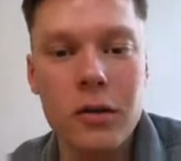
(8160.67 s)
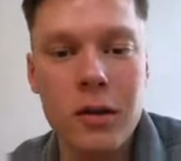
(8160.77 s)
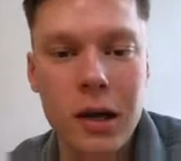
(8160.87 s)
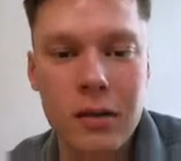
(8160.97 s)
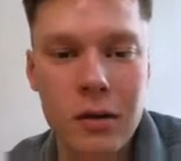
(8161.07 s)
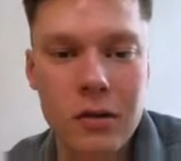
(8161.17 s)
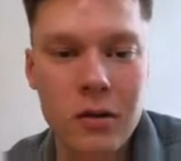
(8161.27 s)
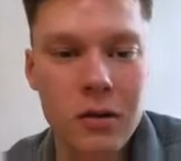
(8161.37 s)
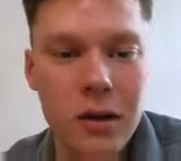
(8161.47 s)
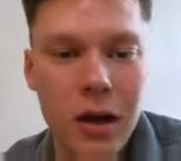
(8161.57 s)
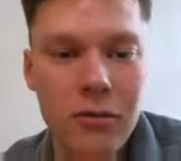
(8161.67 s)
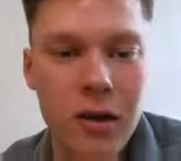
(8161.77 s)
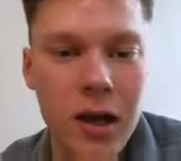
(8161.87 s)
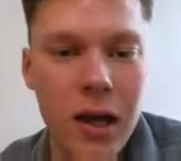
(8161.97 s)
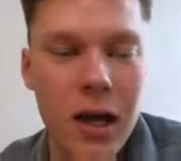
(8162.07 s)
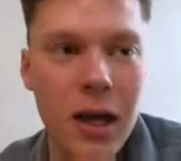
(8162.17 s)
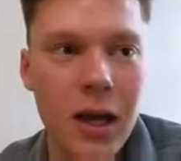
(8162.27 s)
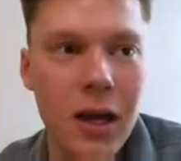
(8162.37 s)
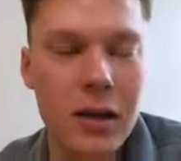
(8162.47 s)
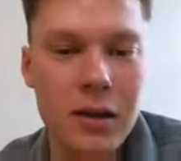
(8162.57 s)
like, this doesn't have
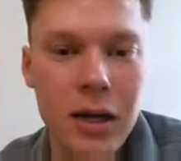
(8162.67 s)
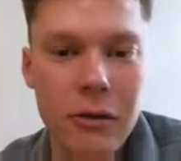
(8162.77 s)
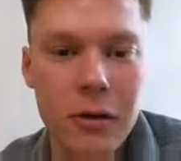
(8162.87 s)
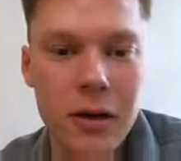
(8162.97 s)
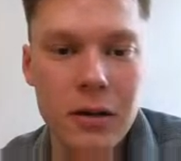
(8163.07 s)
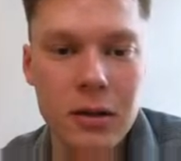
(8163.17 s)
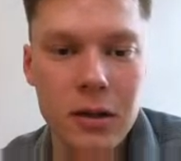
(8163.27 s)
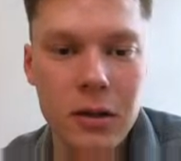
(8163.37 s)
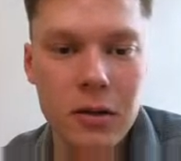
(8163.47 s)
any error handling.